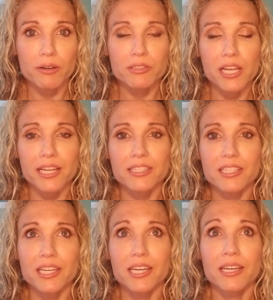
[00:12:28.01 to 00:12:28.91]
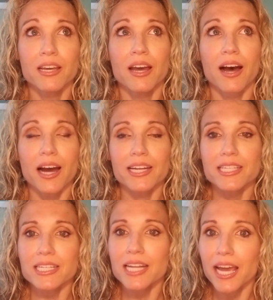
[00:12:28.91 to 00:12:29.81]
I
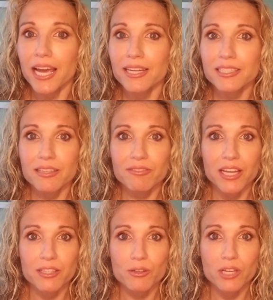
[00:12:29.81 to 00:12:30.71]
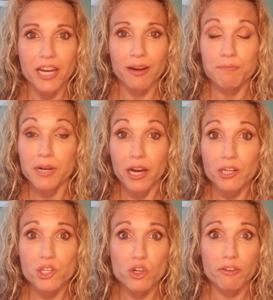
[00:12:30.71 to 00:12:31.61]
did ask if that's okay. I'm
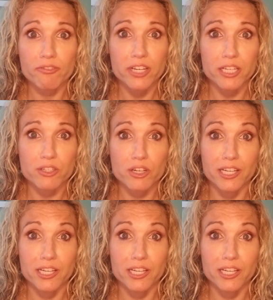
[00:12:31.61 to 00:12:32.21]
not sure if it is.